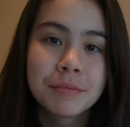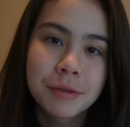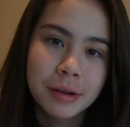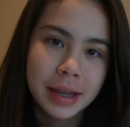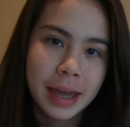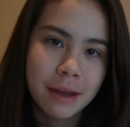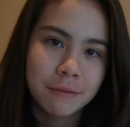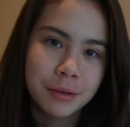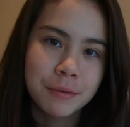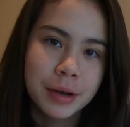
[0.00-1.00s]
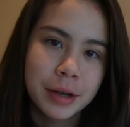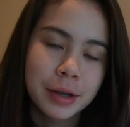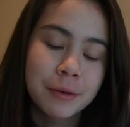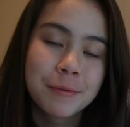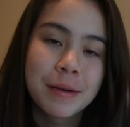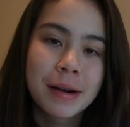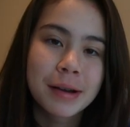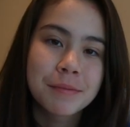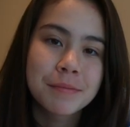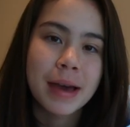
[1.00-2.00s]
morning, everyone.
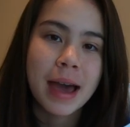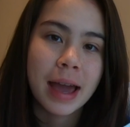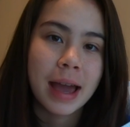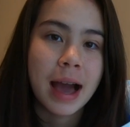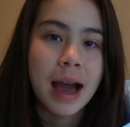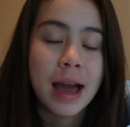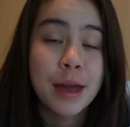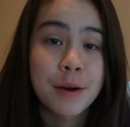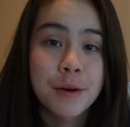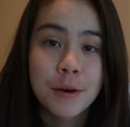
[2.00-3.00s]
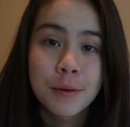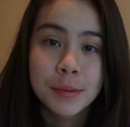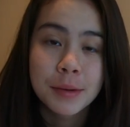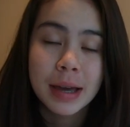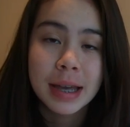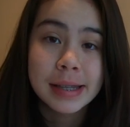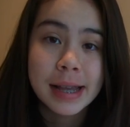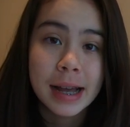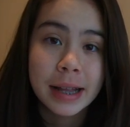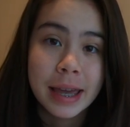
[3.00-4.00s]
Welcome back. I hope you guys
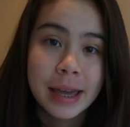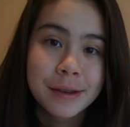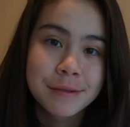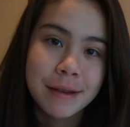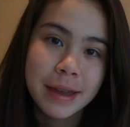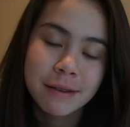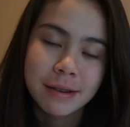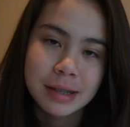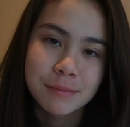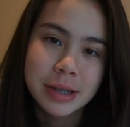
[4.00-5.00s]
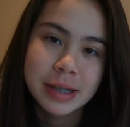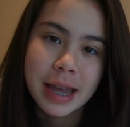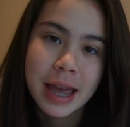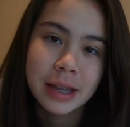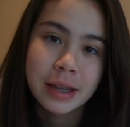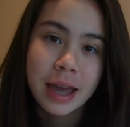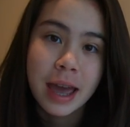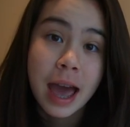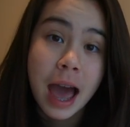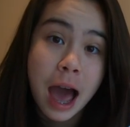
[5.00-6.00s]
had a great Christmas
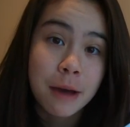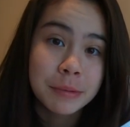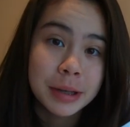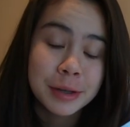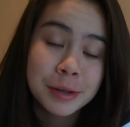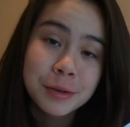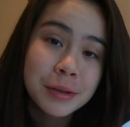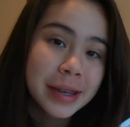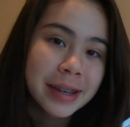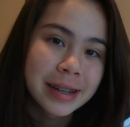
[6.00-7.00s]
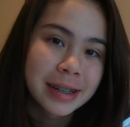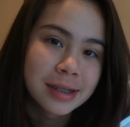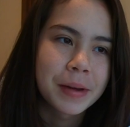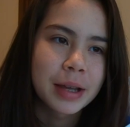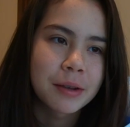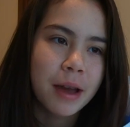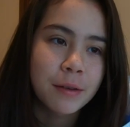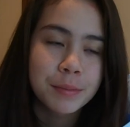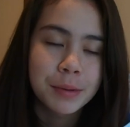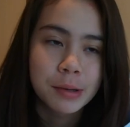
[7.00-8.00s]
and Happy New Year. I know I
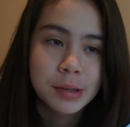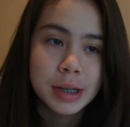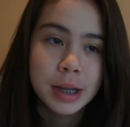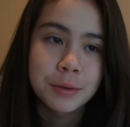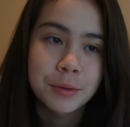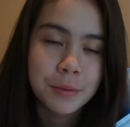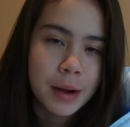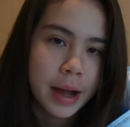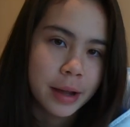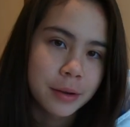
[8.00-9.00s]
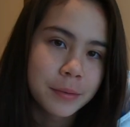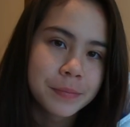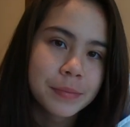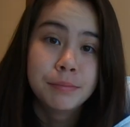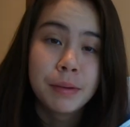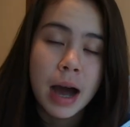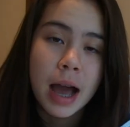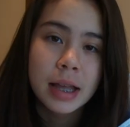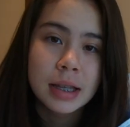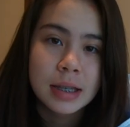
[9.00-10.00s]
haven't posted in a while,
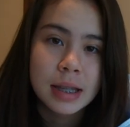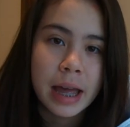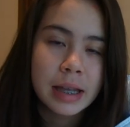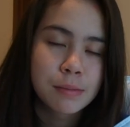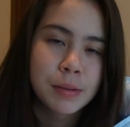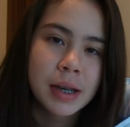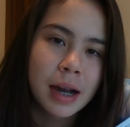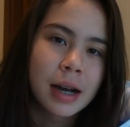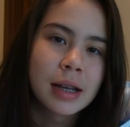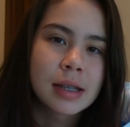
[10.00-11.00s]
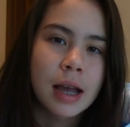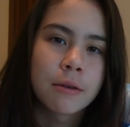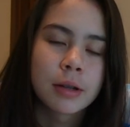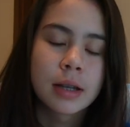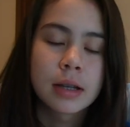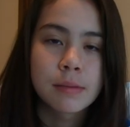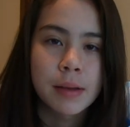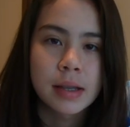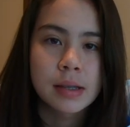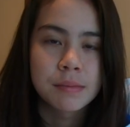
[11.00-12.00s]
but that is because I wanted to
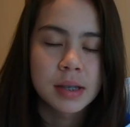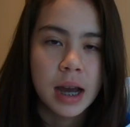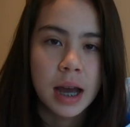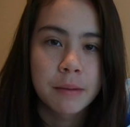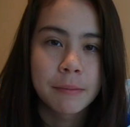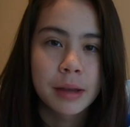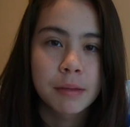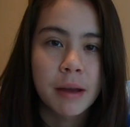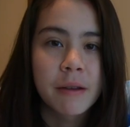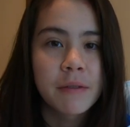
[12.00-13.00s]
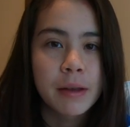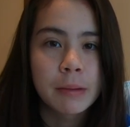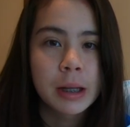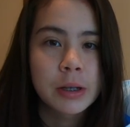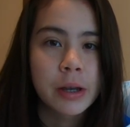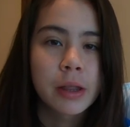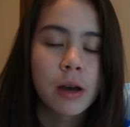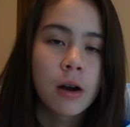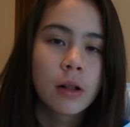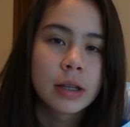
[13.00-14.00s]
spend some time with my family during the
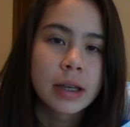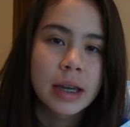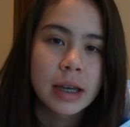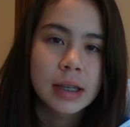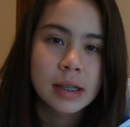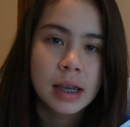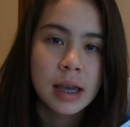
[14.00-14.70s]
holidays,